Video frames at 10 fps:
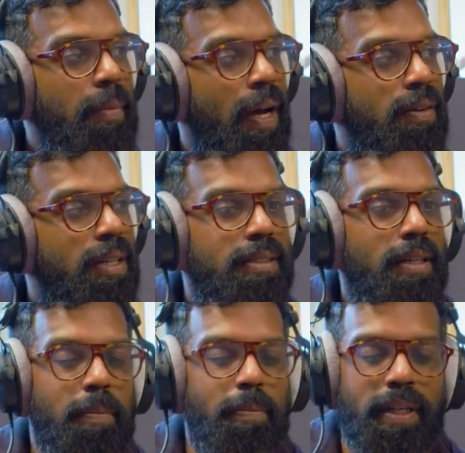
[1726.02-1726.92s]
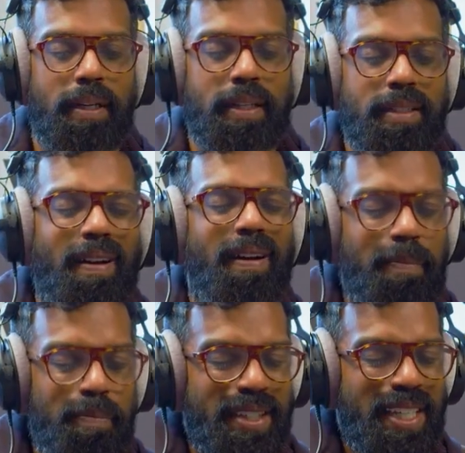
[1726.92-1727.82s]
out and I was like a bit like... Because
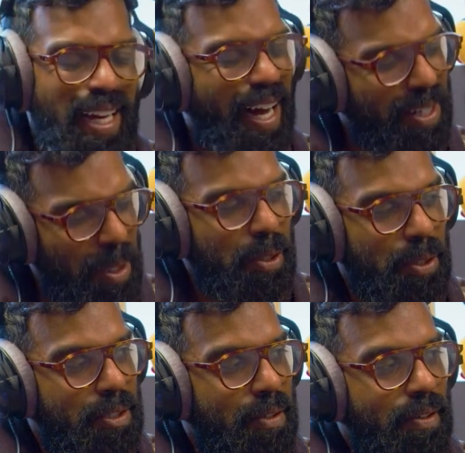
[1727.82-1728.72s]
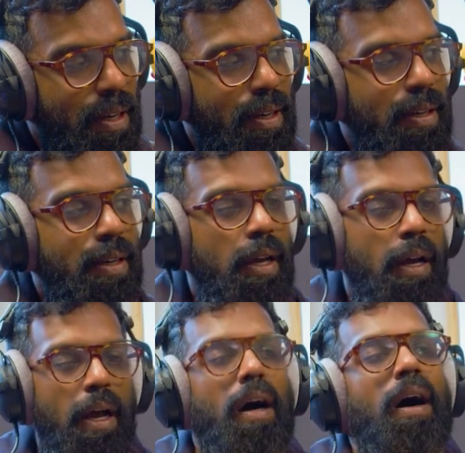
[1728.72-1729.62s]
I've got to be honest with you,
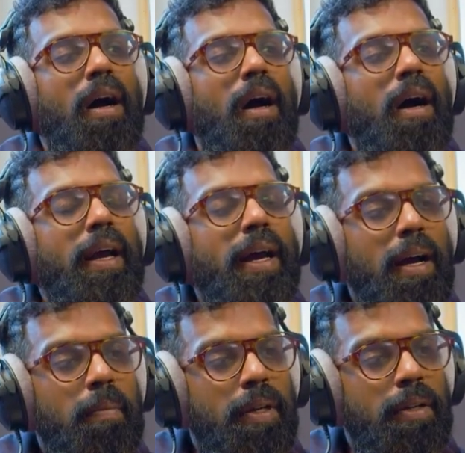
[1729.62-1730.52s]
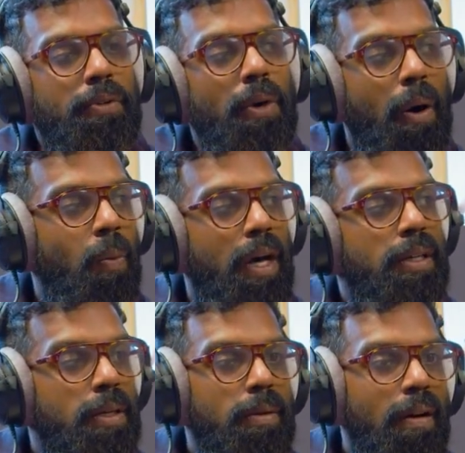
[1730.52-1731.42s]
I am not one
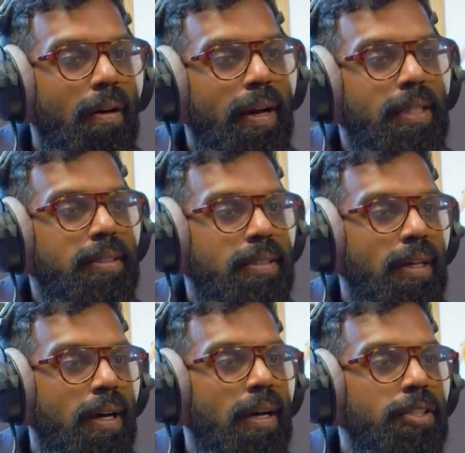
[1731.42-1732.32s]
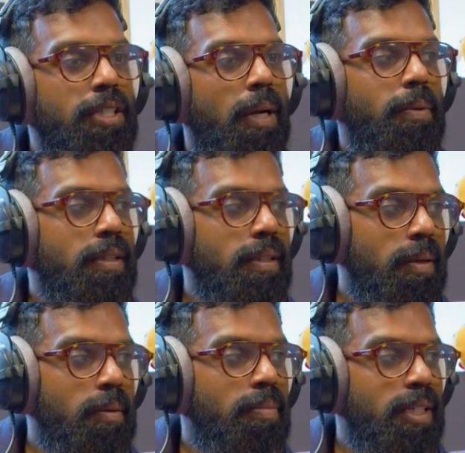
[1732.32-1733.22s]
who likes showing that
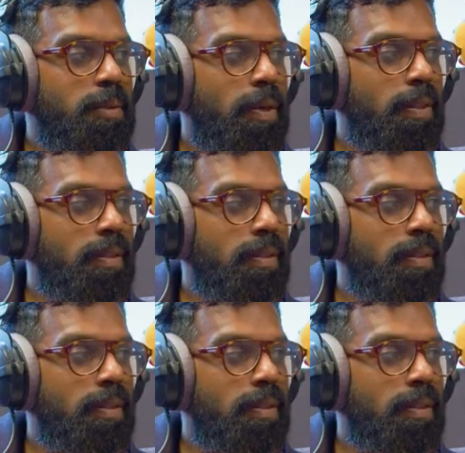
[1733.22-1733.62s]
they're impressed by